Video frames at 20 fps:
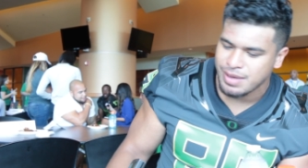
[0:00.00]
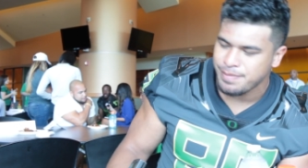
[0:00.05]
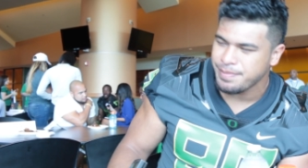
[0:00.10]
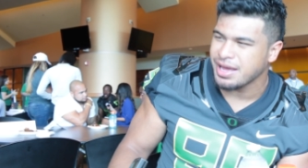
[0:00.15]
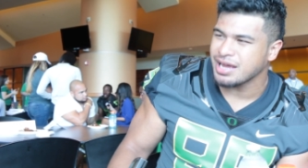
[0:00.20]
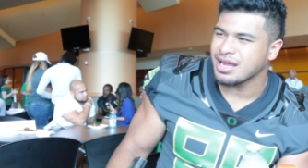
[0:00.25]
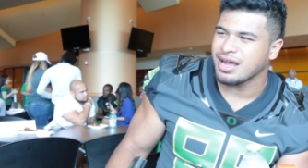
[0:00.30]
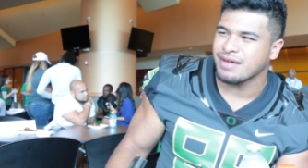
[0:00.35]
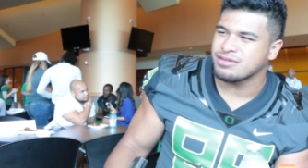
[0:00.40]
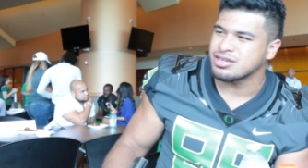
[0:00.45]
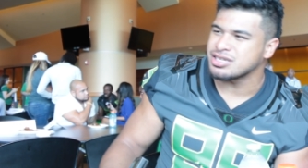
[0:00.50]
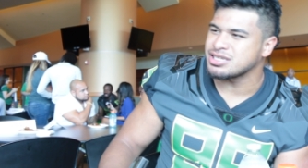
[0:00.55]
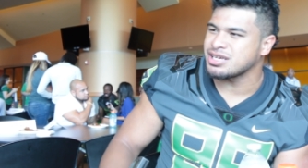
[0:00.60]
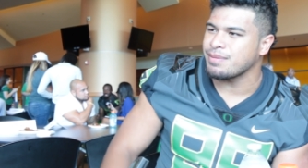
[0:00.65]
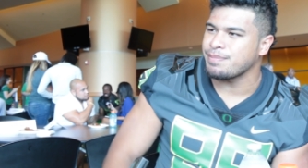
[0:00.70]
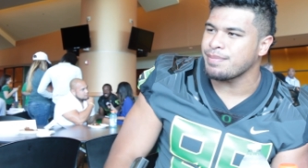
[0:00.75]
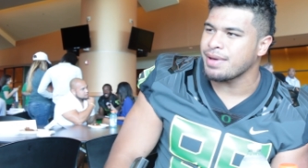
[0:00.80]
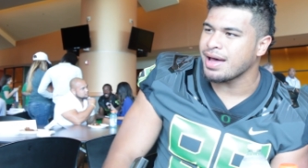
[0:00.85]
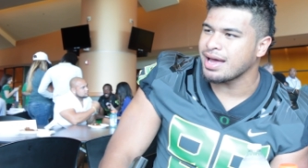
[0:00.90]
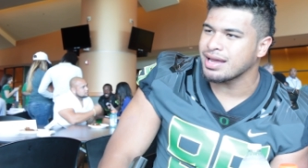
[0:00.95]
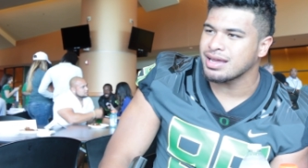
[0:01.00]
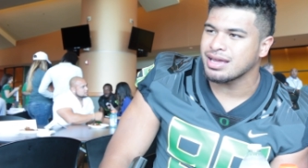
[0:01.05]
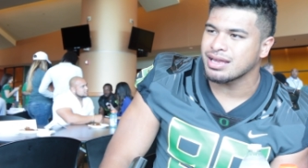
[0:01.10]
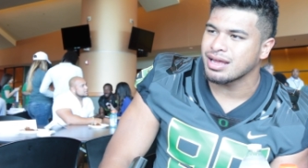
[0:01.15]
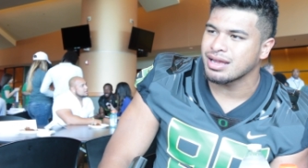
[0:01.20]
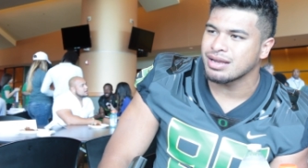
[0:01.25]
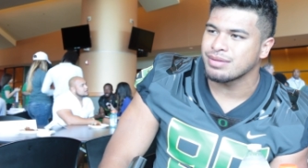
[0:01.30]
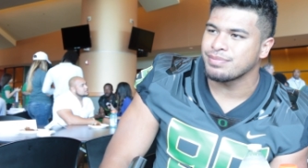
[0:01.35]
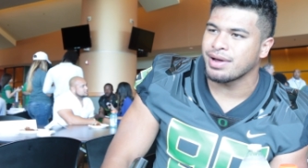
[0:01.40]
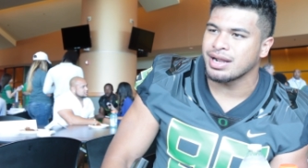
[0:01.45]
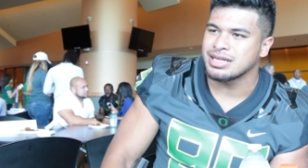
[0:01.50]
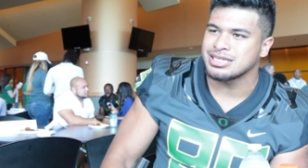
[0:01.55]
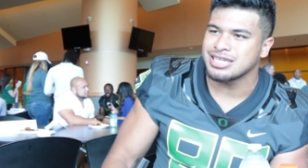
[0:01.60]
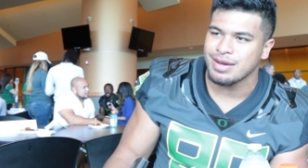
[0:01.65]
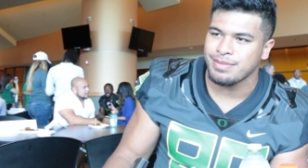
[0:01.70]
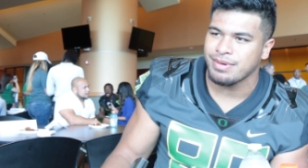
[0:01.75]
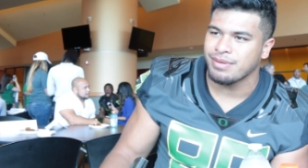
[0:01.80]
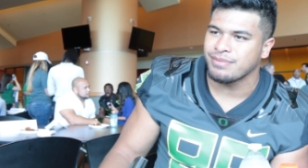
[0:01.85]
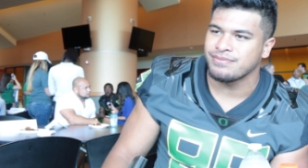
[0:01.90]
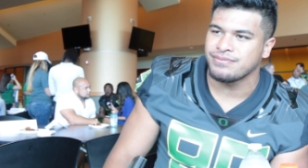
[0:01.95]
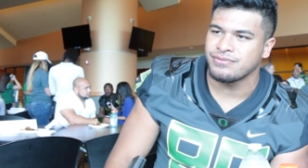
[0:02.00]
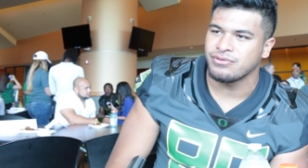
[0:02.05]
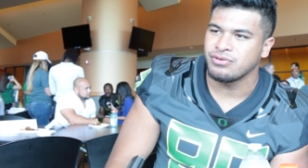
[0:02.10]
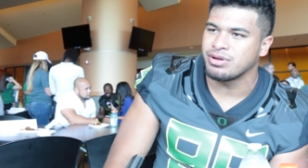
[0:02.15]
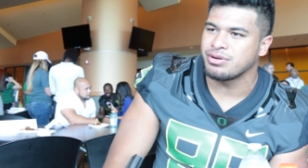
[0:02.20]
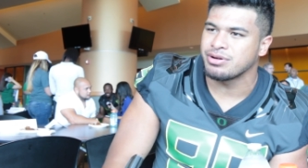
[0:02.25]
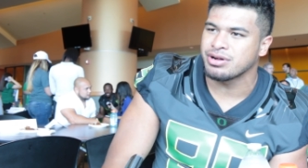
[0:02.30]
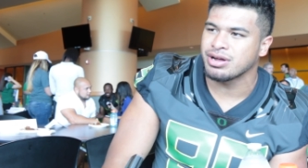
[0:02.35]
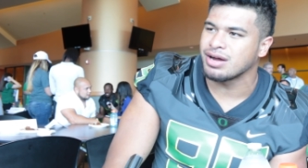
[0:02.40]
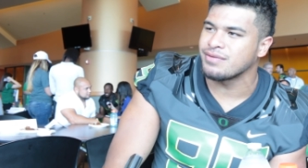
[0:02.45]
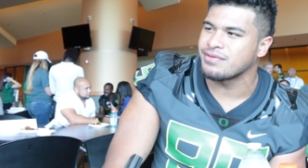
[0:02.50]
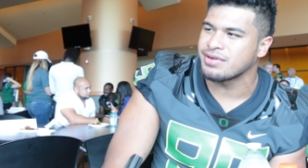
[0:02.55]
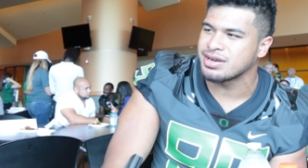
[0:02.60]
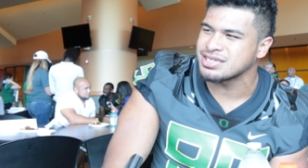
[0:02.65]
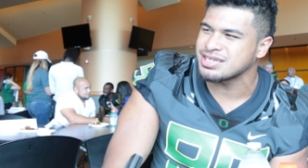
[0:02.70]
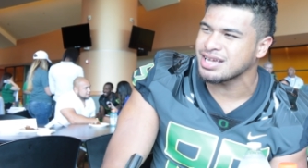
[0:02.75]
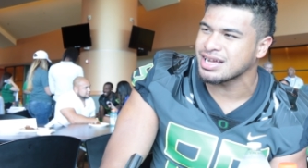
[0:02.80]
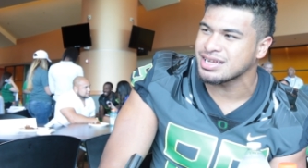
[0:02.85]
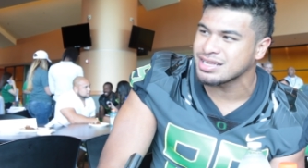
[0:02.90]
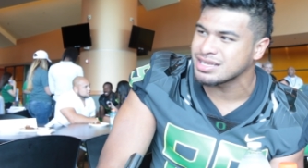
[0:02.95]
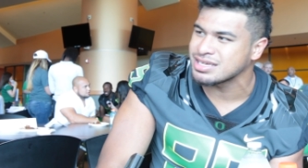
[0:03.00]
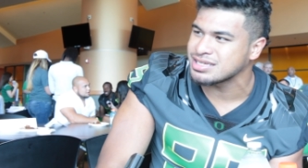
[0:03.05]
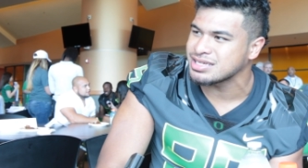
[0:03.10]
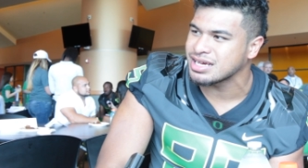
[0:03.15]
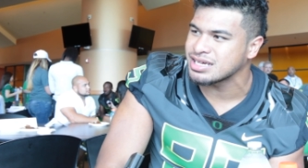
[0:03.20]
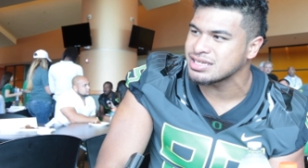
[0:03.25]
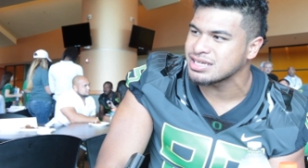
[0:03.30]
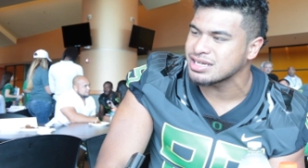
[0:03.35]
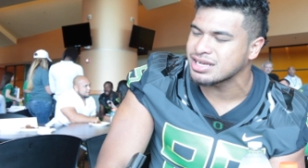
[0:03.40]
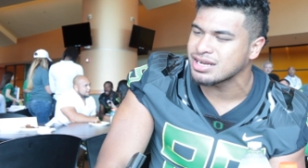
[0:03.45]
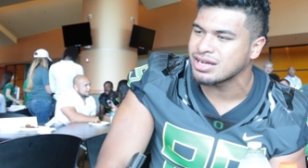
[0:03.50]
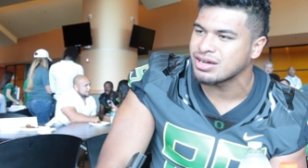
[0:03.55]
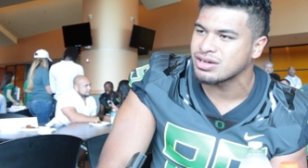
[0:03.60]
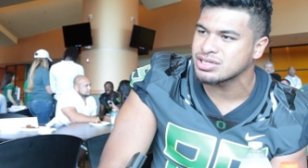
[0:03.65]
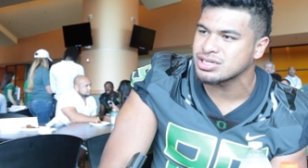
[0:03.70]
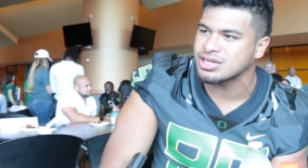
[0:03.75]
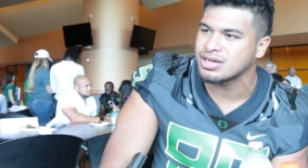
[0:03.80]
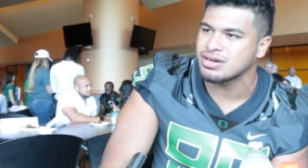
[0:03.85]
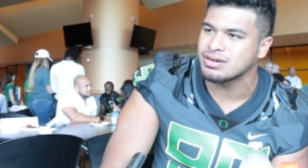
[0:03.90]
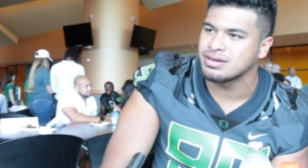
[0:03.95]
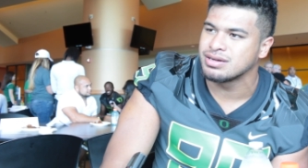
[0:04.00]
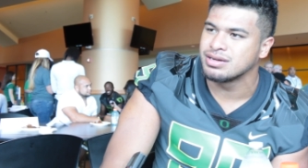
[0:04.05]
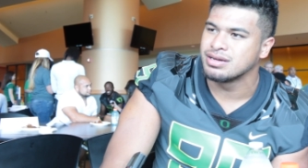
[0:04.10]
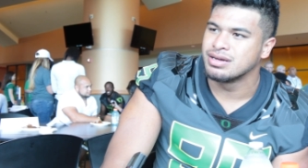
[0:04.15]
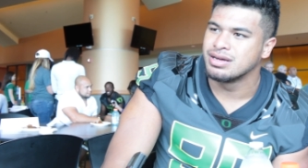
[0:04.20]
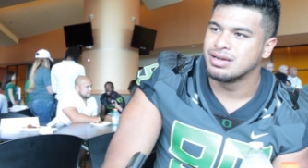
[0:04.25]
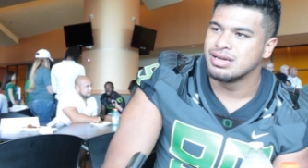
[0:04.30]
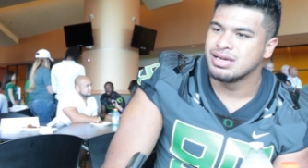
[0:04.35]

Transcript: setback after setback. And by the time I'm fully recovered at the end of the season, you know. Mm-hmm.